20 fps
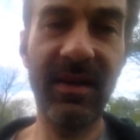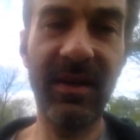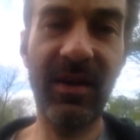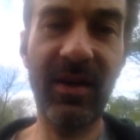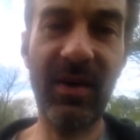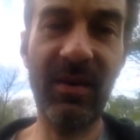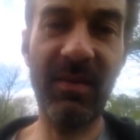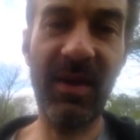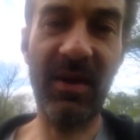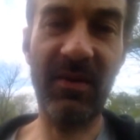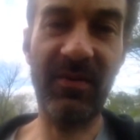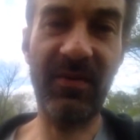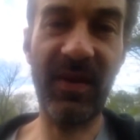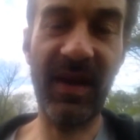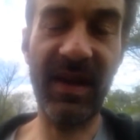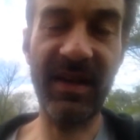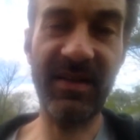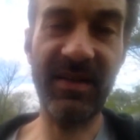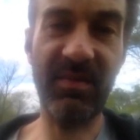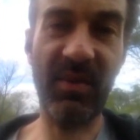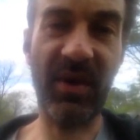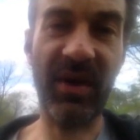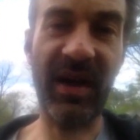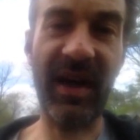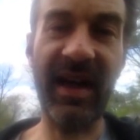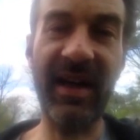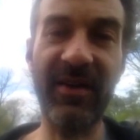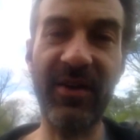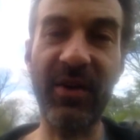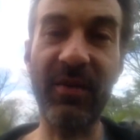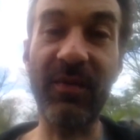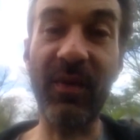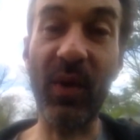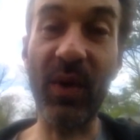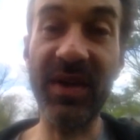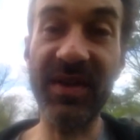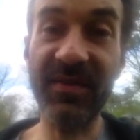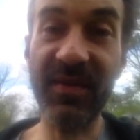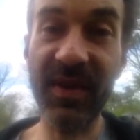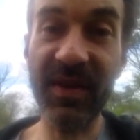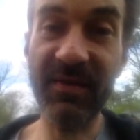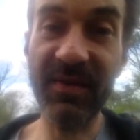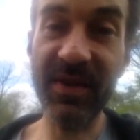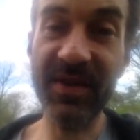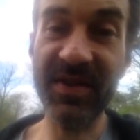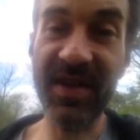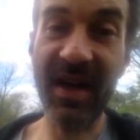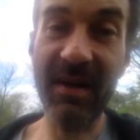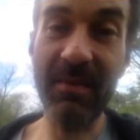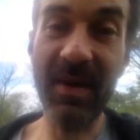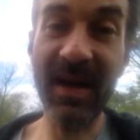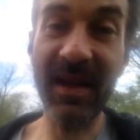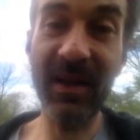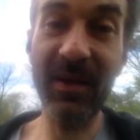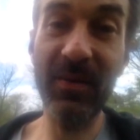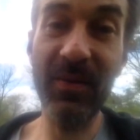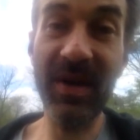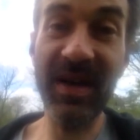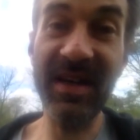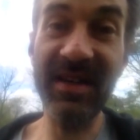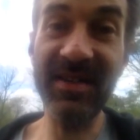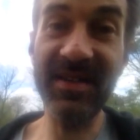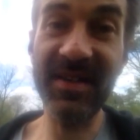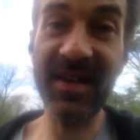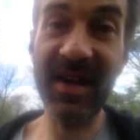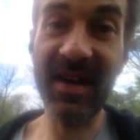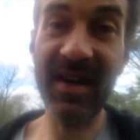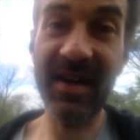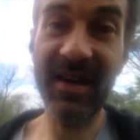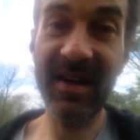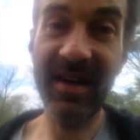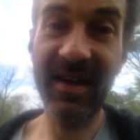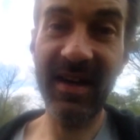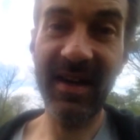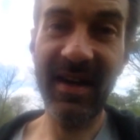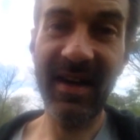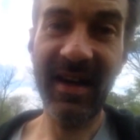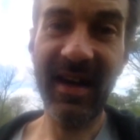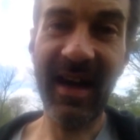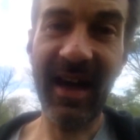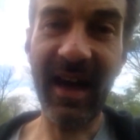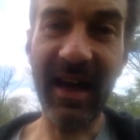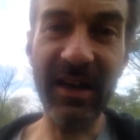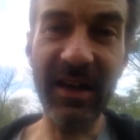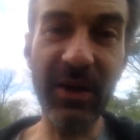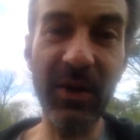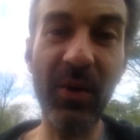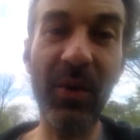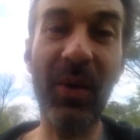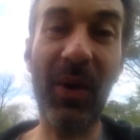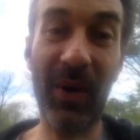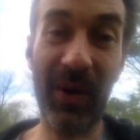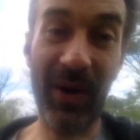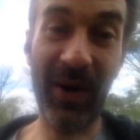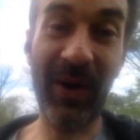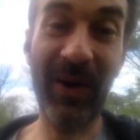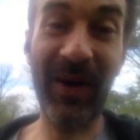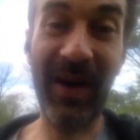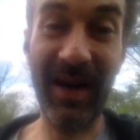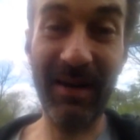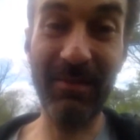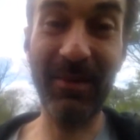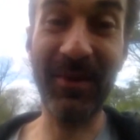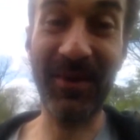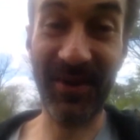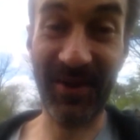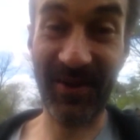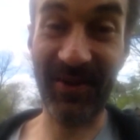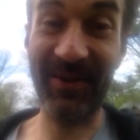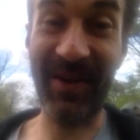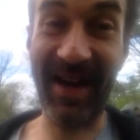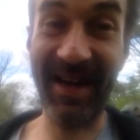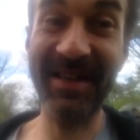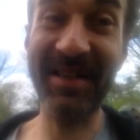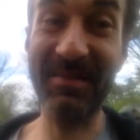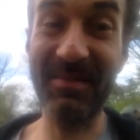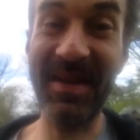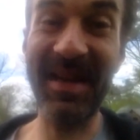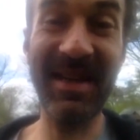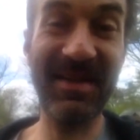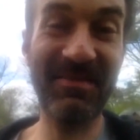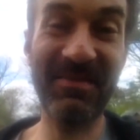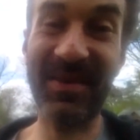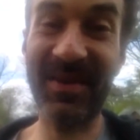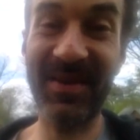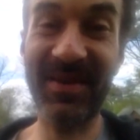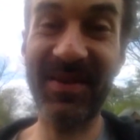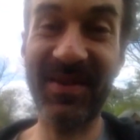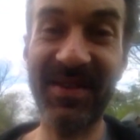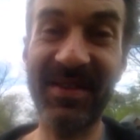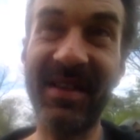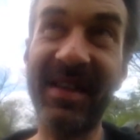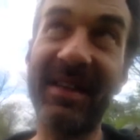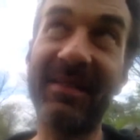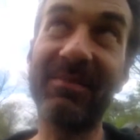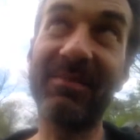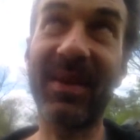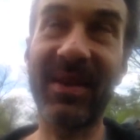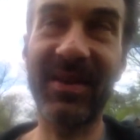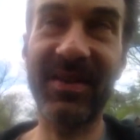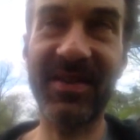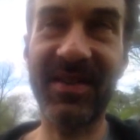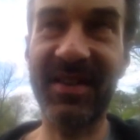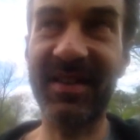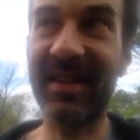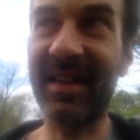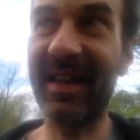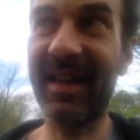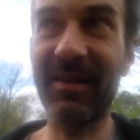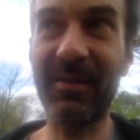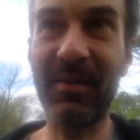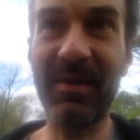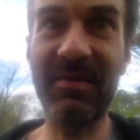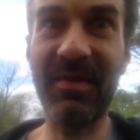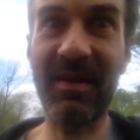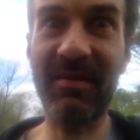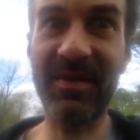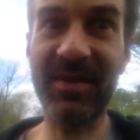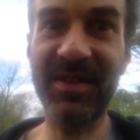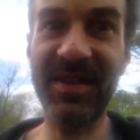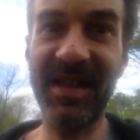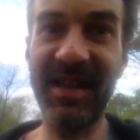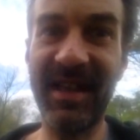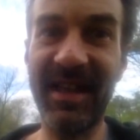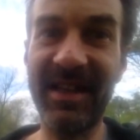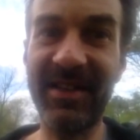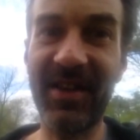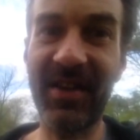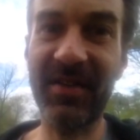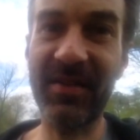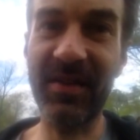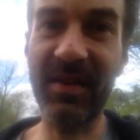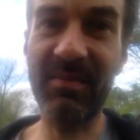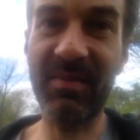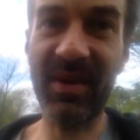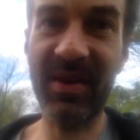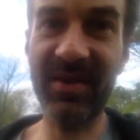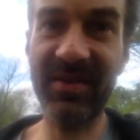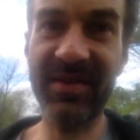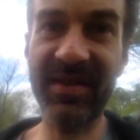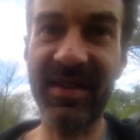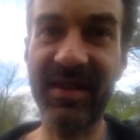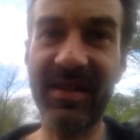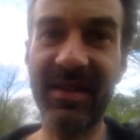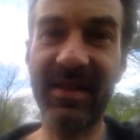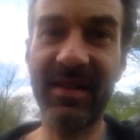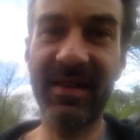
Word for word: You call me on Facebook and I hear your voice for the first time, Eloisa. And you are able to correct me in, pers- in person, like we've ever seen each other in person.